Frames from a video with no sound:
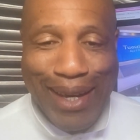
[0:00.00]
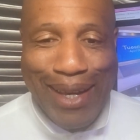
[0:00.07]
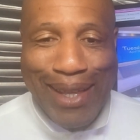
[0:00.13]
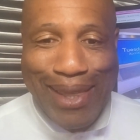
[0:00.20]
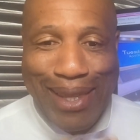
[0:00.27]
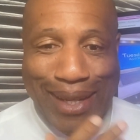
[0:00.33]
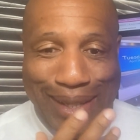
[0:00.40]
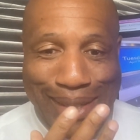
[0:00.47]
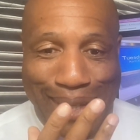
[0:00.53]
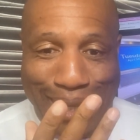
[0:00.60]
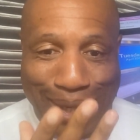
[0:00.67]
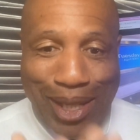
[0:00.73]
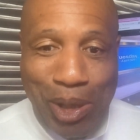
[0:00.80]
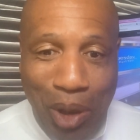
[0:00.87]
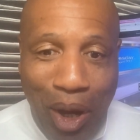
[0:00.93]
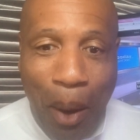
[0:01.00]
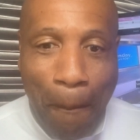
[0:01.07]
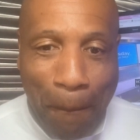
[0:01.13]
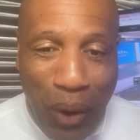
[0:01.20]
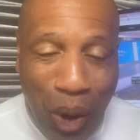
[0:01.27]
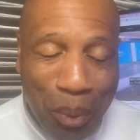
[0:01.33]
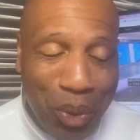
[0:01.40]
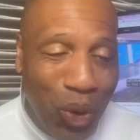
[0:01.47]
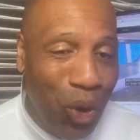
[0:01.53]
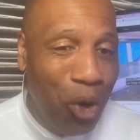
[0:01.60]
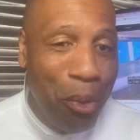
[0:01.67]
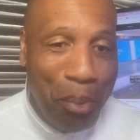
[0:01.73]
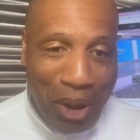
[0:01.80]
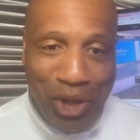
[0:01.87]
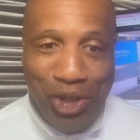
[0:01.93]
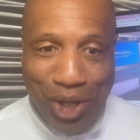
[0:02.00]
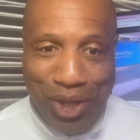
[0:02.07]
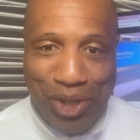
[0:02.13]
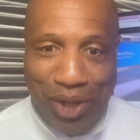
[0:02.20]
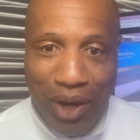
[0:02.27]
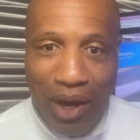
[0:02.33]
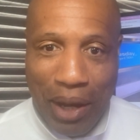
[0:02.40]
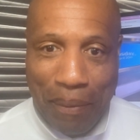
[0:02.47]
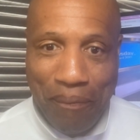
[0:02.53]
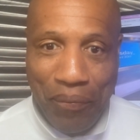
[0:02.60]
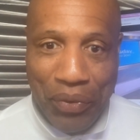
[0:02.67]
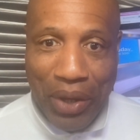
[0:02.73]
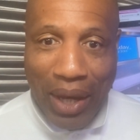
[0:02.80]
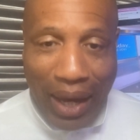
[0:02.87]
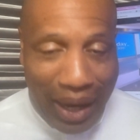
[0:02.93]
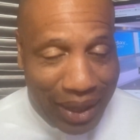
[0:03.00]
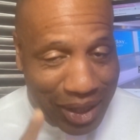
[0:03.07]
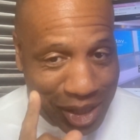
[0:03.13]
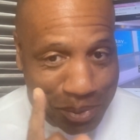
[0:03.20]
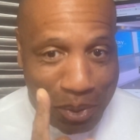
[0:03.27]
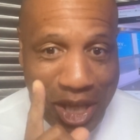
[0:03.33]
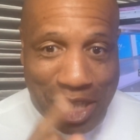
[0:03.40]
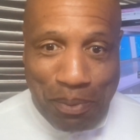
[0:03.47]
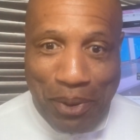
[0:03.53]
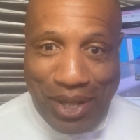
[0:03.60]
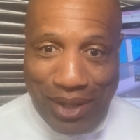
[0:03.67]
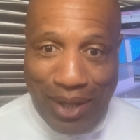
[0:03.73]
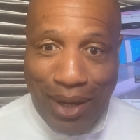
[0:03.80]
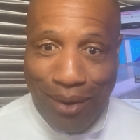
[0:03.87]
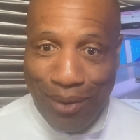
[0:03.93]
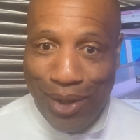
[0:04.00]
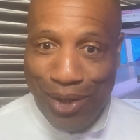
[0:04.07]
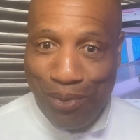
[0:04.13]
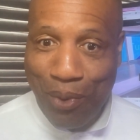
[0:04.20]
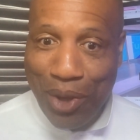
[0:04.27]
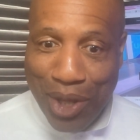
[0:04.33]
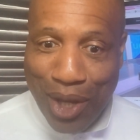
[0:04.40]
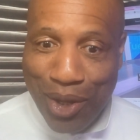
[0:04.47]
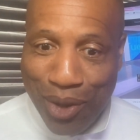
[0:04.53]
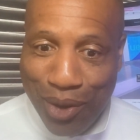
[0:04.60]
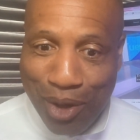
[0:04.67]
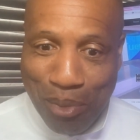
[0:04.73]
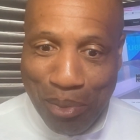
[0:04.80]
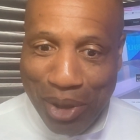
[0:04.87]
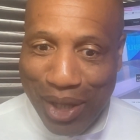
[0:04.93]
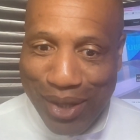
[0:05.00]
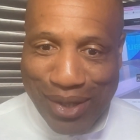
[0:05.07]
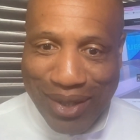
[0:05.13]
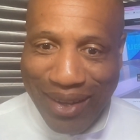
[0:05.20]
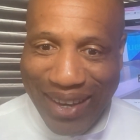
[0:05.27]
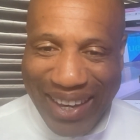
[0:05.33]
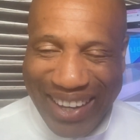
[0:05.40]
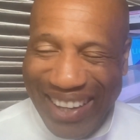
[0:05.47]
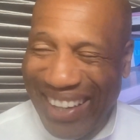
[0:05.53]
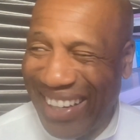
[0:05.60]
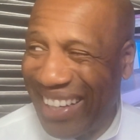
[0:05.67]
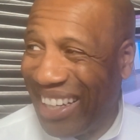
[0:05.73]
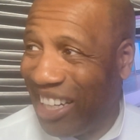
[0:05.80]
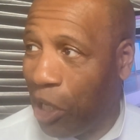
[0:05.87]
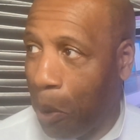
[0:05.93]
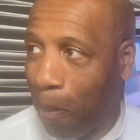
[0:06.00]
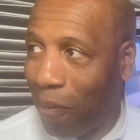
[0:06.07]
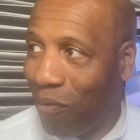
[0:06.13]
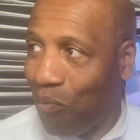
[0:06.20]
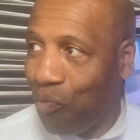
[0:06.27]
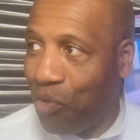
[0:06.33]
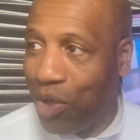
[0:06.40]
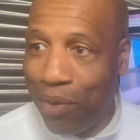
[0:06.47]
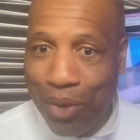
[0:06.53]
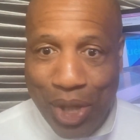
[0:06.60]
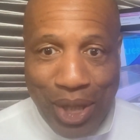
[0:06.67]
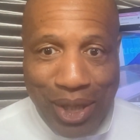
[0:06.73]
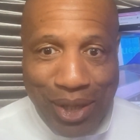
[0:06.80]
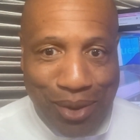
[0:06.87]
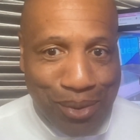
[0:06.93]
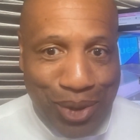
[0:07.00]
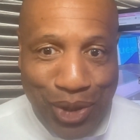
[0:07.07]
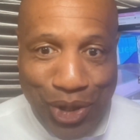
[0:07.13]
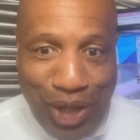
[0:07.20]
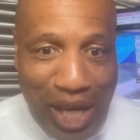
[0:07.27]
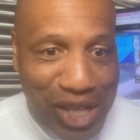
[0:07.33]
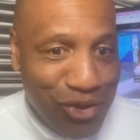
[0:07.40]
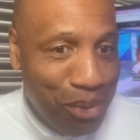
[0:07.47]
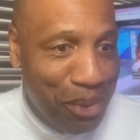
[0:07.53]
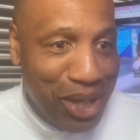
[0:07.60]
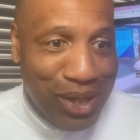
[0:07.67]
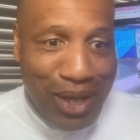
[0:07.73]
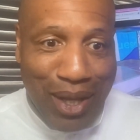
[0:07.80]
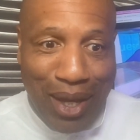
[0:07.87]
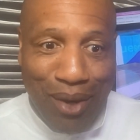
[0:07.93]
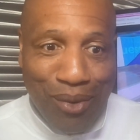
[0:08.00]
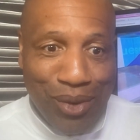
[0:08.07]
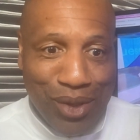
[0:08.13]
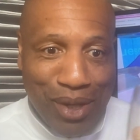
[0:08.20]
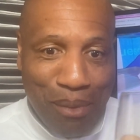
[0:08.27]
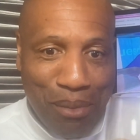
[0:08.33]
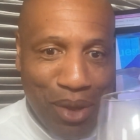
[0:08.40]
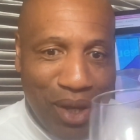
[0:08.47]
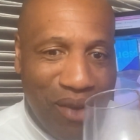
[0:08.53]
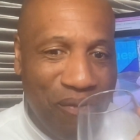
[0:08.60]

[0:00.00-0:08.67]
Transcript: this is popcorn munching time, and it's meant to be serious what they're doing, but it's like, you'd think this was a sketch from SNL or something.